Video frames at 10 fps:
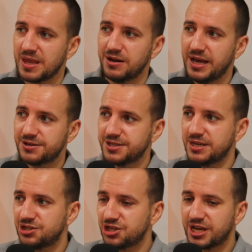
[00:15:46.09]
large size
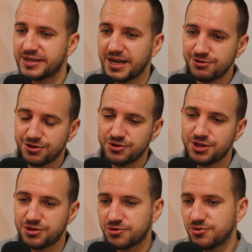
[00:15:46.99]
chicken curry you need
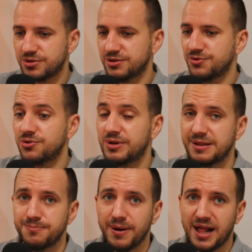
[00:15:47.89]
to cook, so you
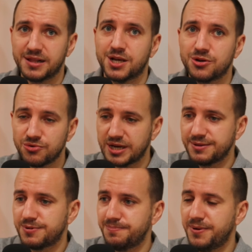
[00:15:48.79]
can bulk cook and
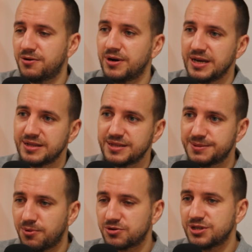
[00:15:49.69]
prepare these
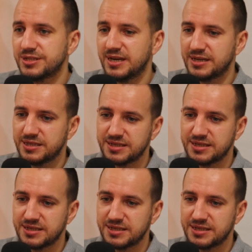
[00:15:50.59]
portion sizes,